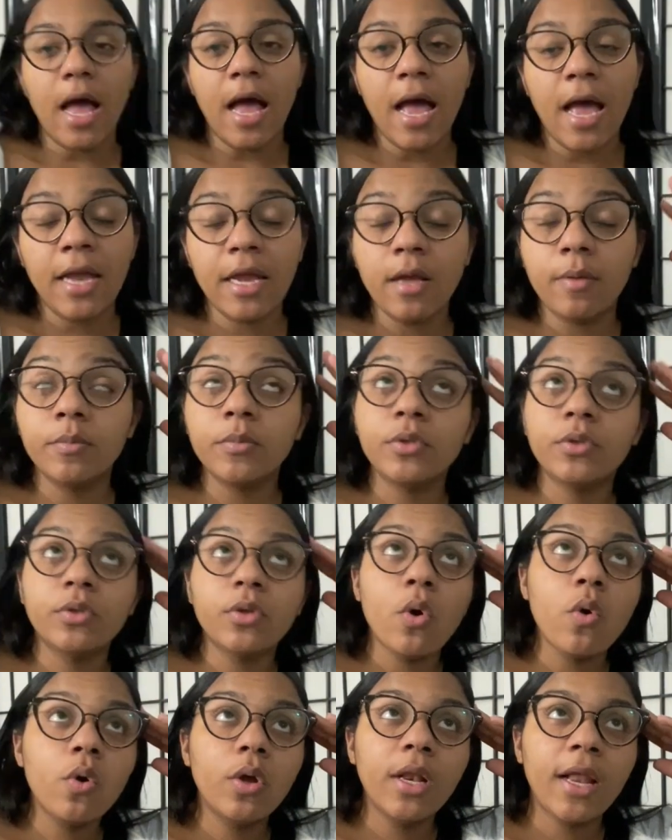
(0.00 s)
I am
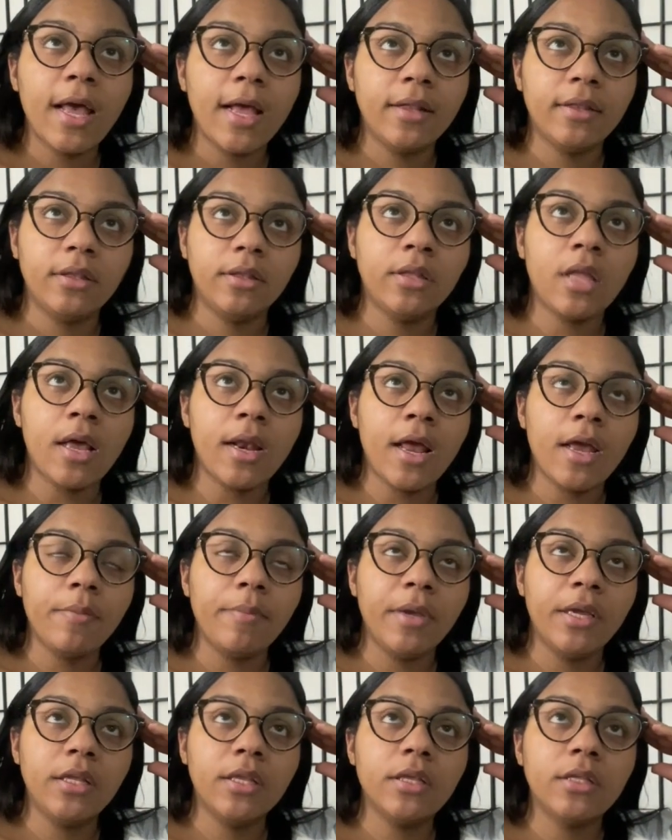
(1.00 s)
so glad that I
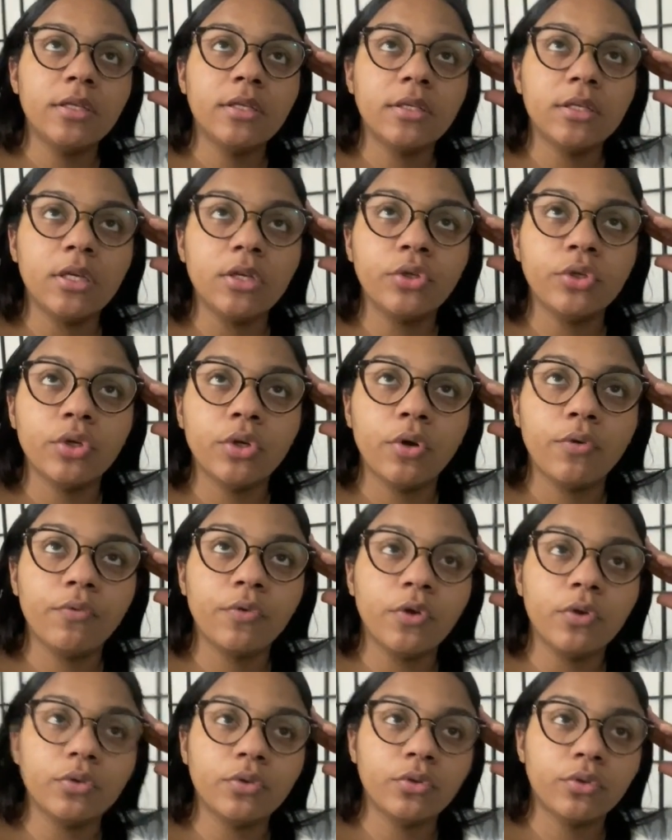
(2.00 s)
made the decision of
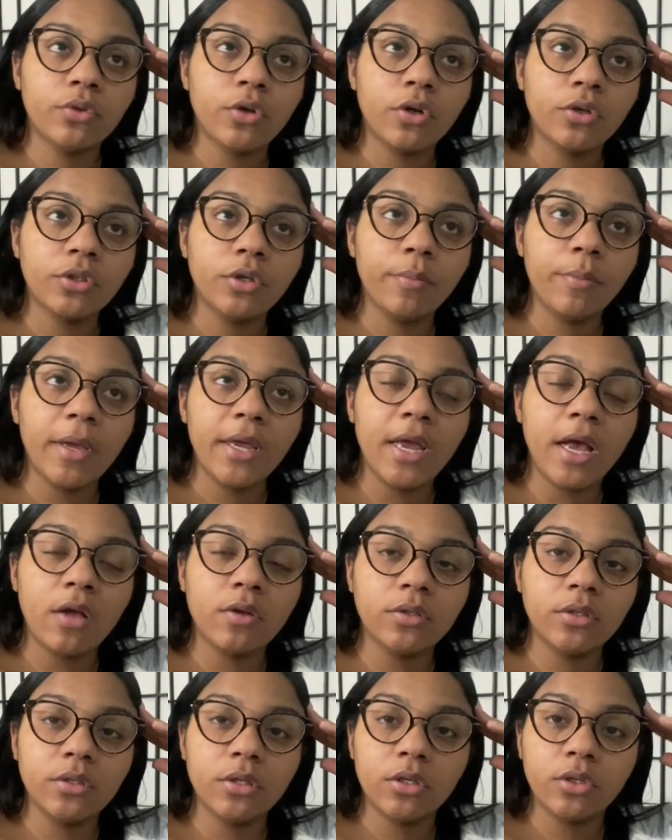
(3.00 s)
constructing my house
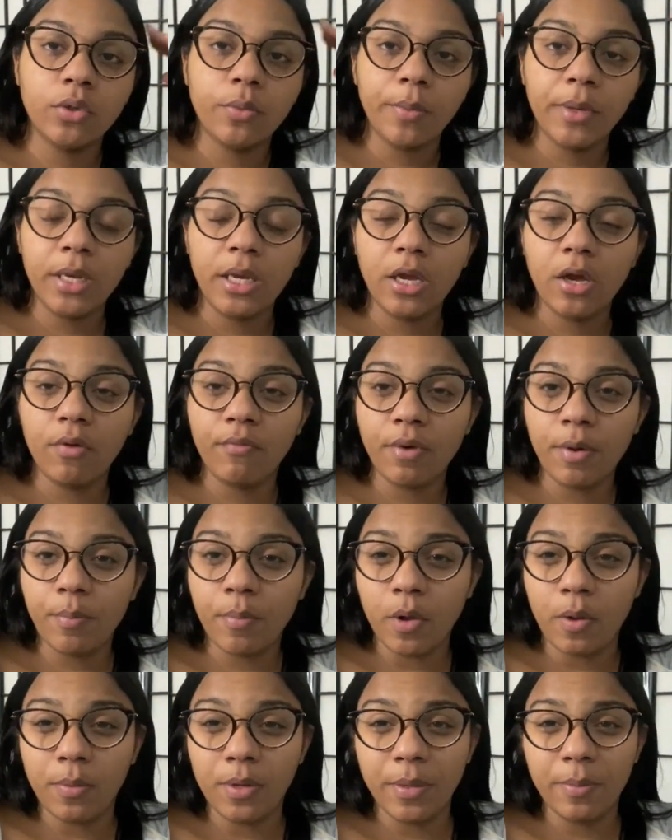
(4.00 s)
in the Dominican
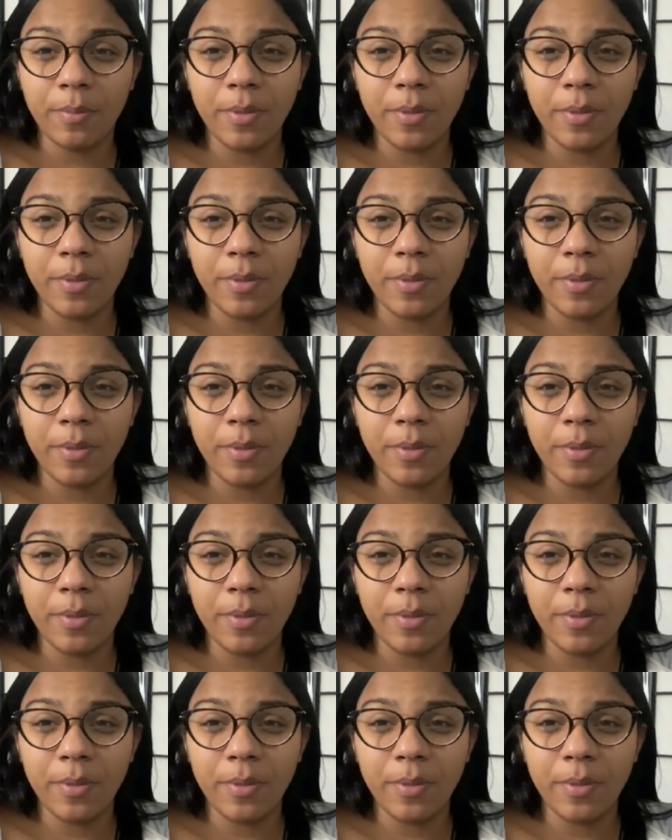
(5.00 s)
Republic,